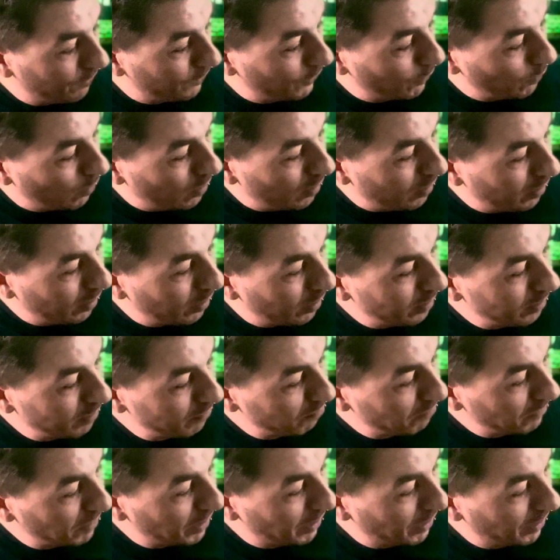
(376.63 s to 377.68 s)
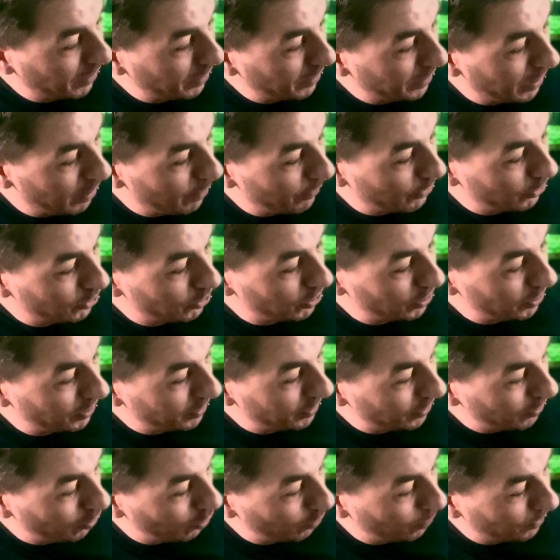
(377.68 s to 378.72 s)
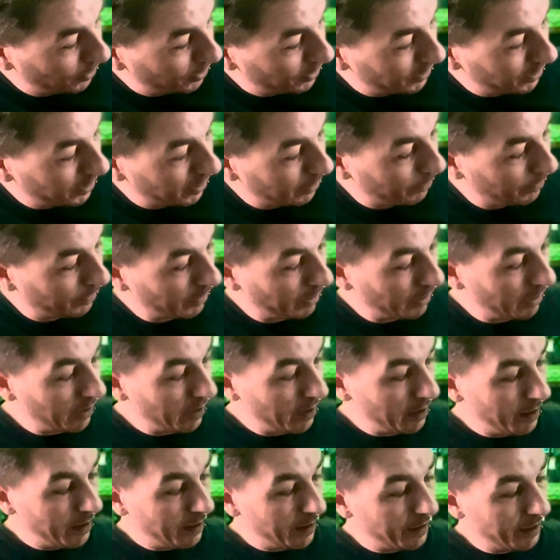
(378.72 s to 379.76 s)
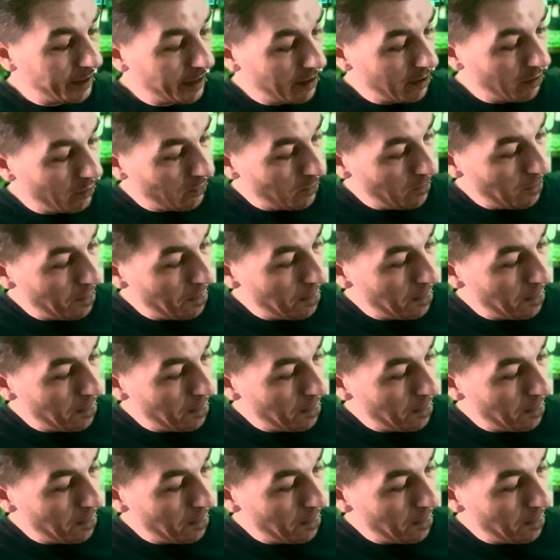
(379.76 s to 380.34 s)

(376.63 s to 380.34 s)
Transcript: you are and how much you need to open it up. Now,